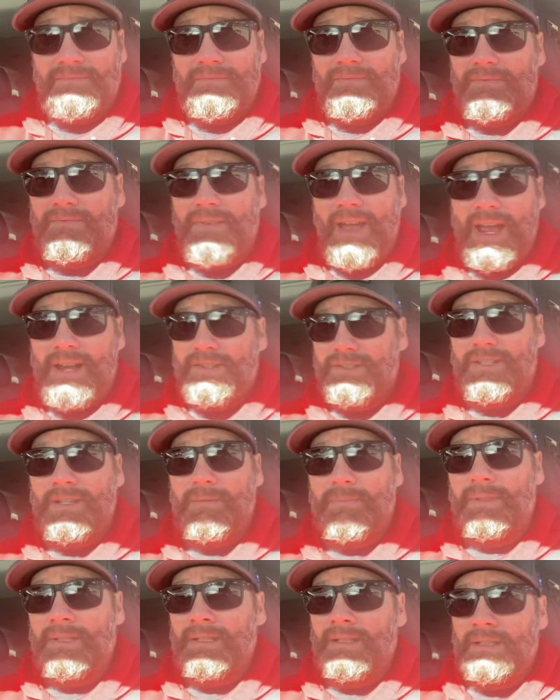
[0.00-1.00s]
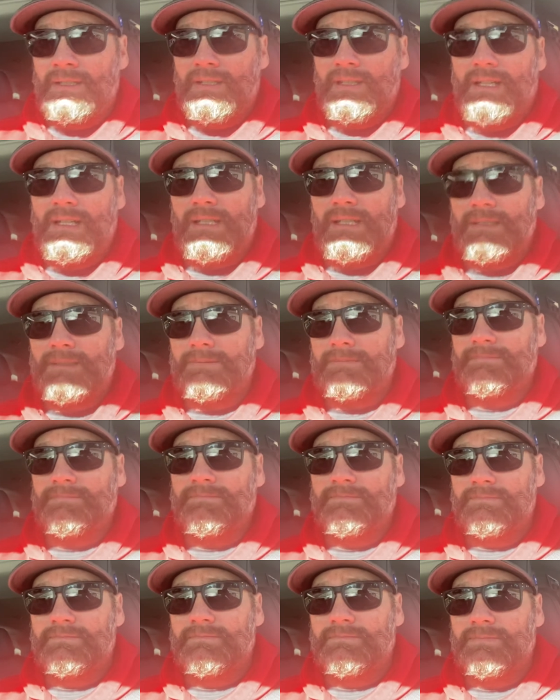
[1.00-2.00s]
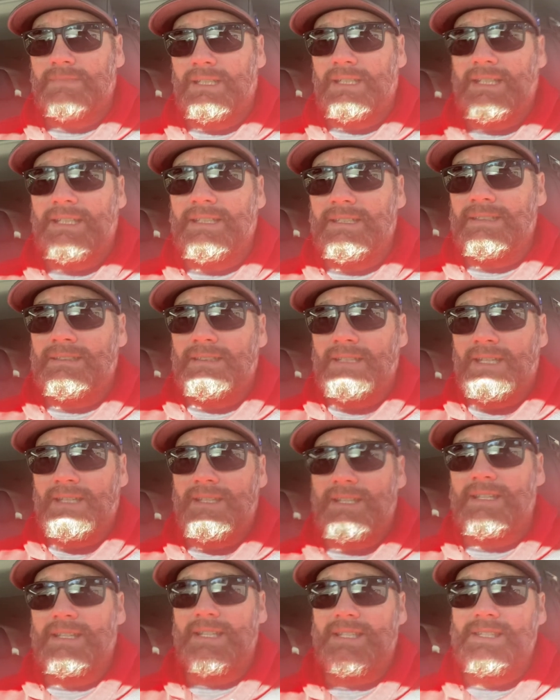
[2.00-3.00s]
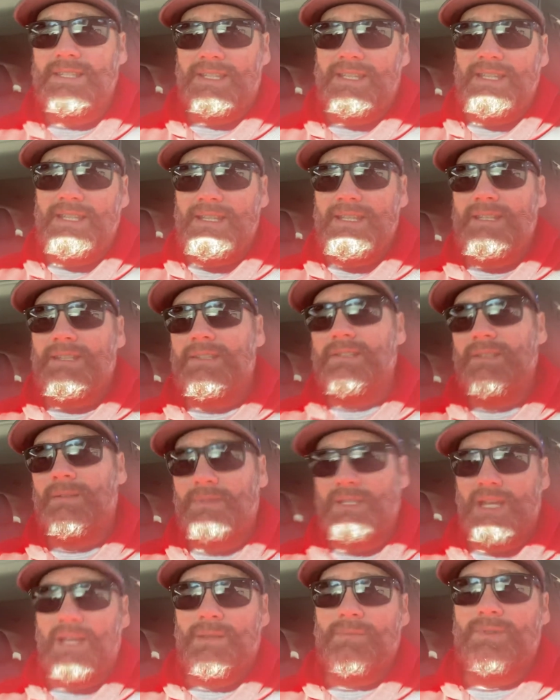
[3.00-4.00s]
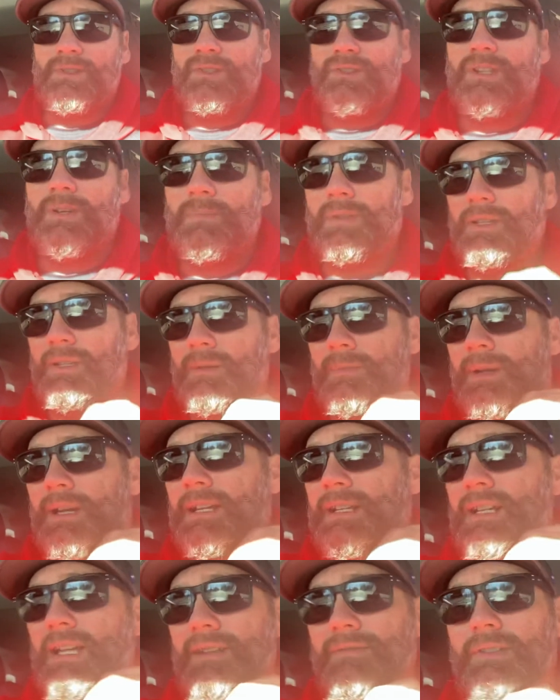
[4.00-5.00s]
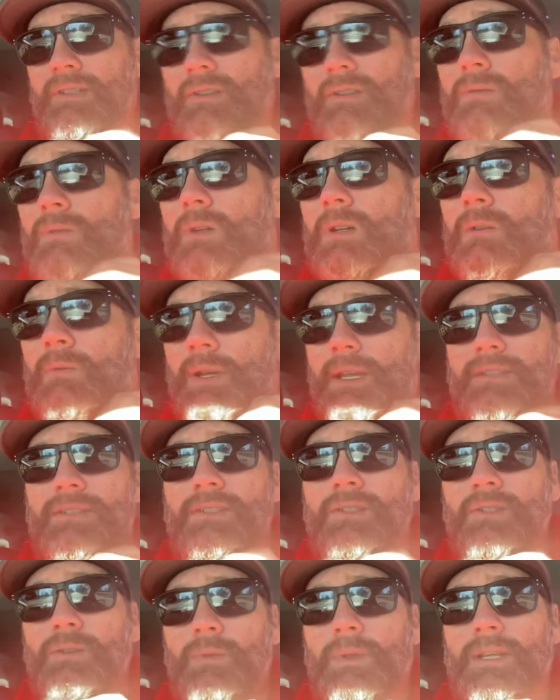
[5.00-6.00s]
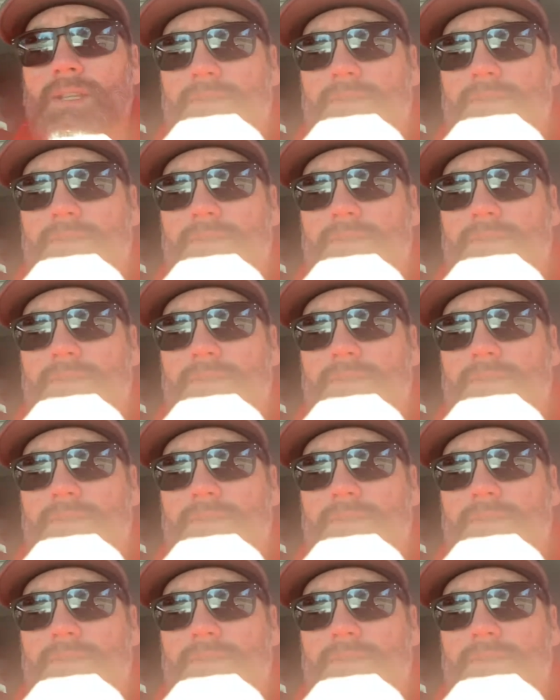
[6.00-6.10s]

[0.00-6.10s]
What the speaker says: fast shipping. Again, I think that's the key sometimes, is shipping. You buy a knife and you don't want to wait 2 weeks